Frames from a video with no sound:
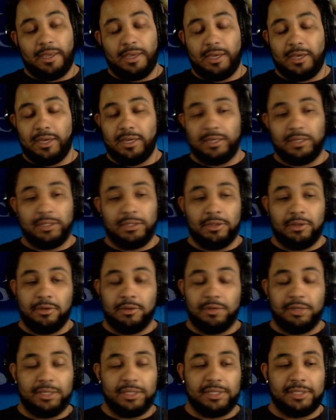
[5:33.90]

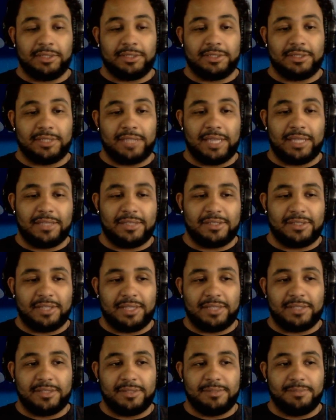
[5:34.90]

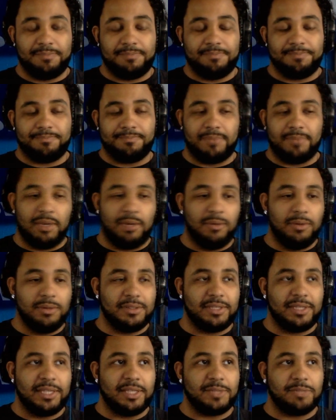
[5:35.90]
that's I don't want to say
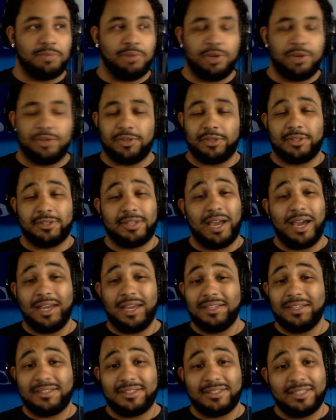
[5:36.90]
that's pressure because
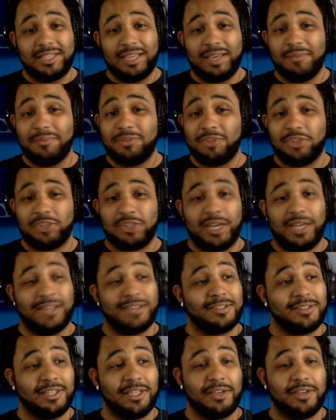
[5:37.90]
honestly, I'm just kind of
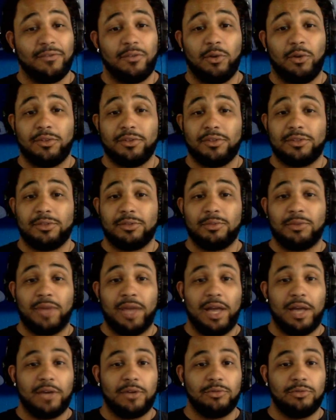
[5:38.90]
sick of all this
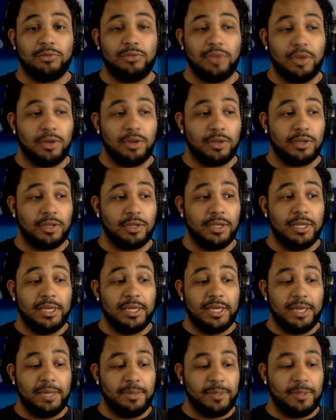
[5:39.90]
Lukaku talk.
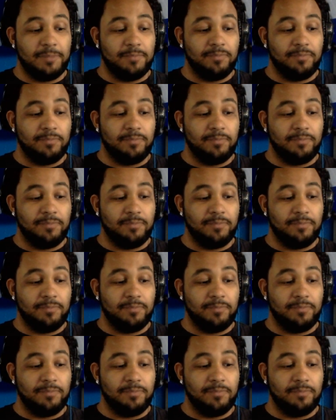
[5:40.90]
I mean,